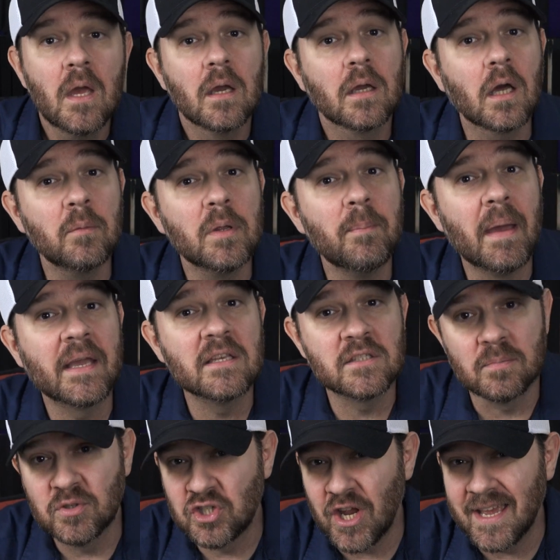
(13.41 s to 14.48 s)
Going to be making
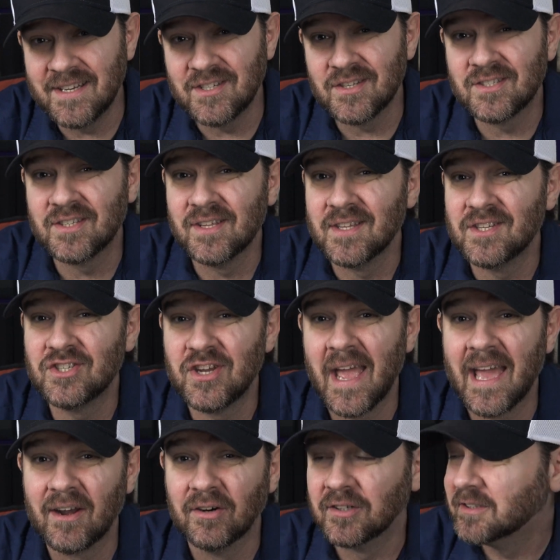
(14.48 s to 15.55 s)
some changes to the
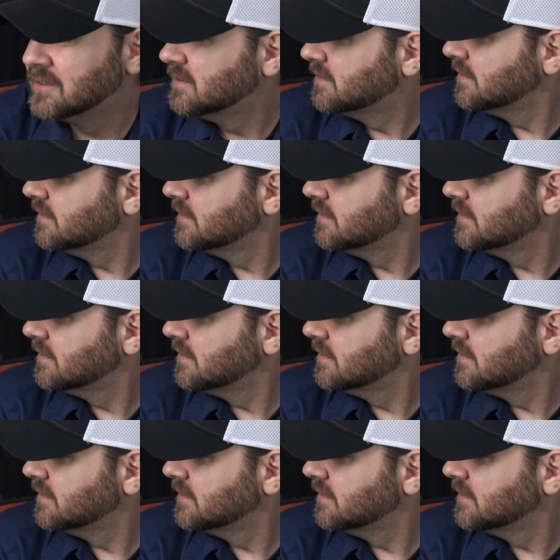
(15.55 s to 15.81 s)
channel.